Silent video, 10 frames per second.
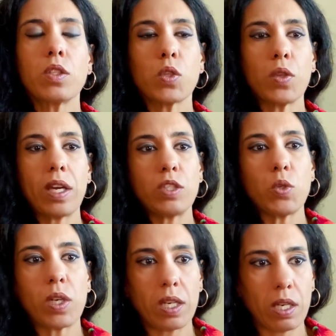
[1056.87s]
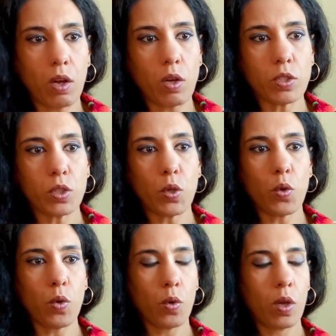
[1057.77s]
so that you can
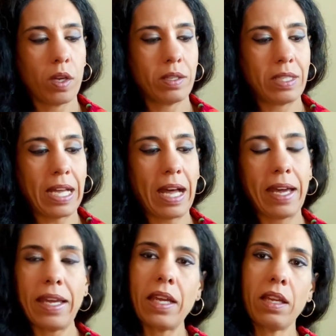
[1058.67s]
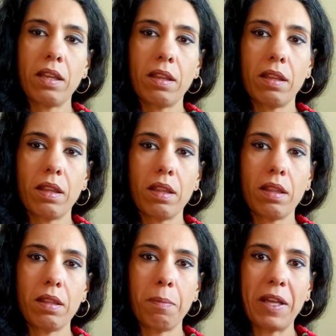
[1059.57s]
also tie
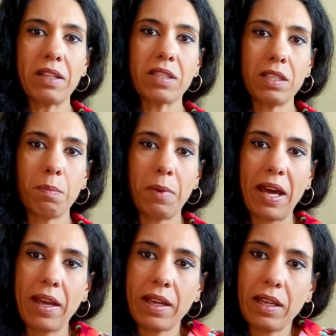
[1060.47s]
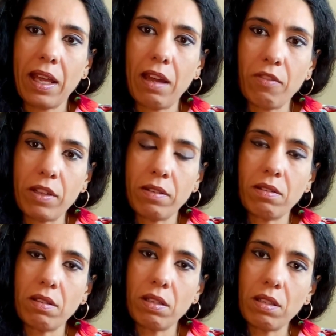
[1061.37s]
the belt in the back and have it
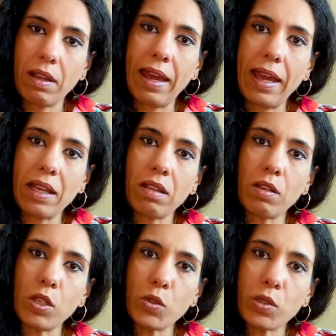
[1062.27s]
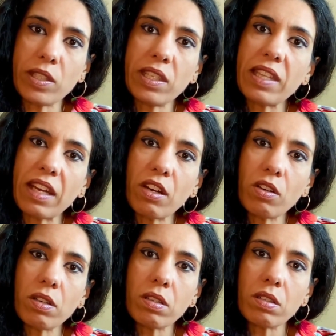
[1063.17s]
hang loosely
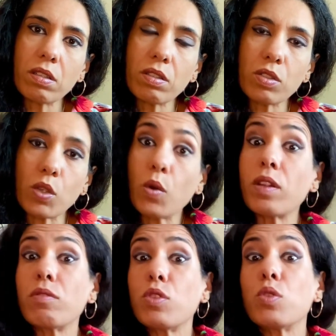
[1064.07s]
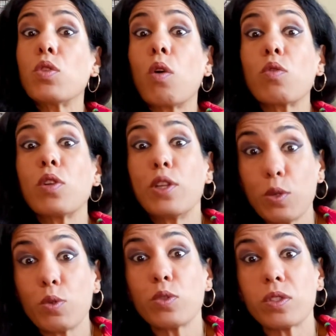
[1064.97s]
there, so you don't
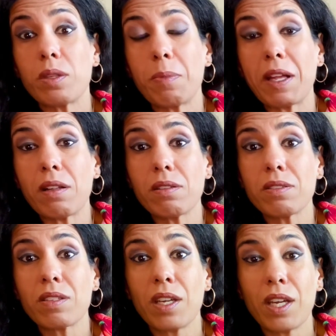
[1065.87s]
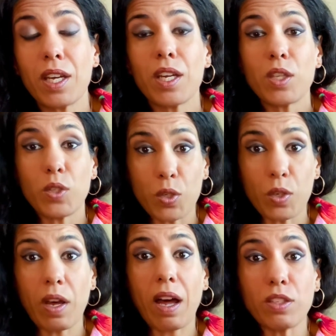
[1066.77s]
lose the belt. You
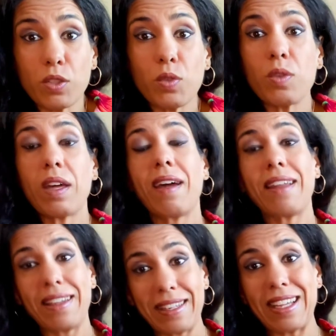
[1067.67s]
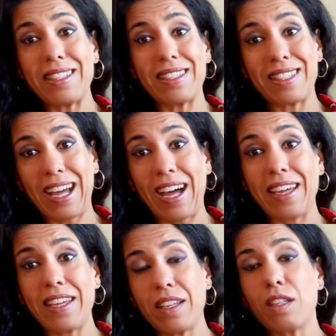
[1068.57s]
could undo that and then tie
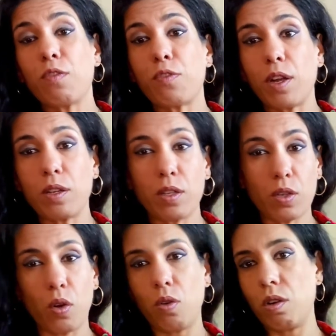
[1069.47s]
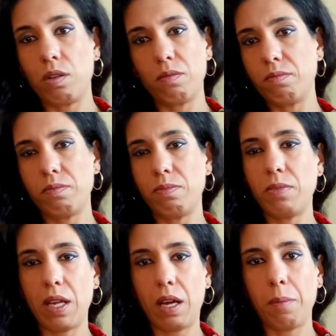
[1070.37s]
it in the front, or
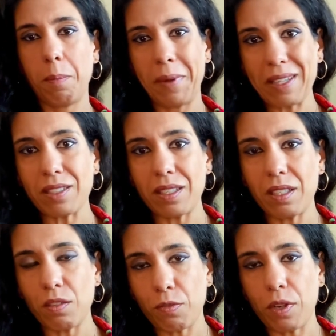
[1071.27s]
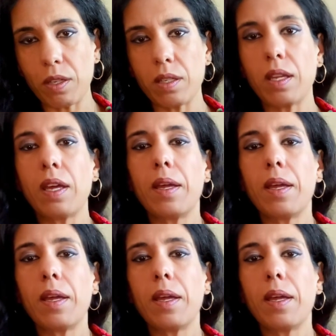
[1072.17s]
yeah, belt it in the front.